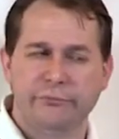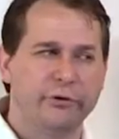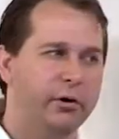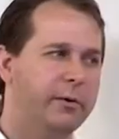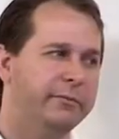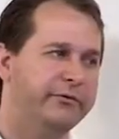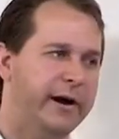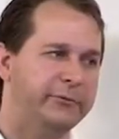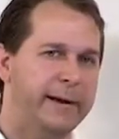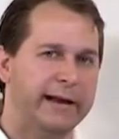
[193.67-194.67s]
So I'm
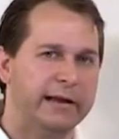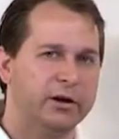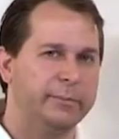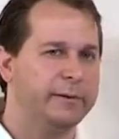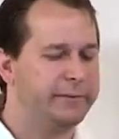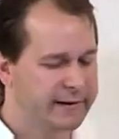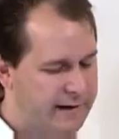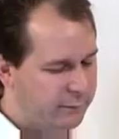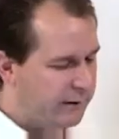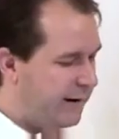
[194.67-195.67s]
scratching my head a little bit, but then
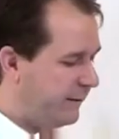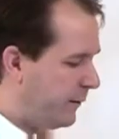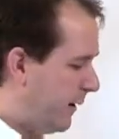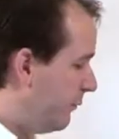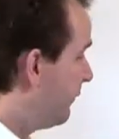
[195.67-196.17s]
I realize, okay, well,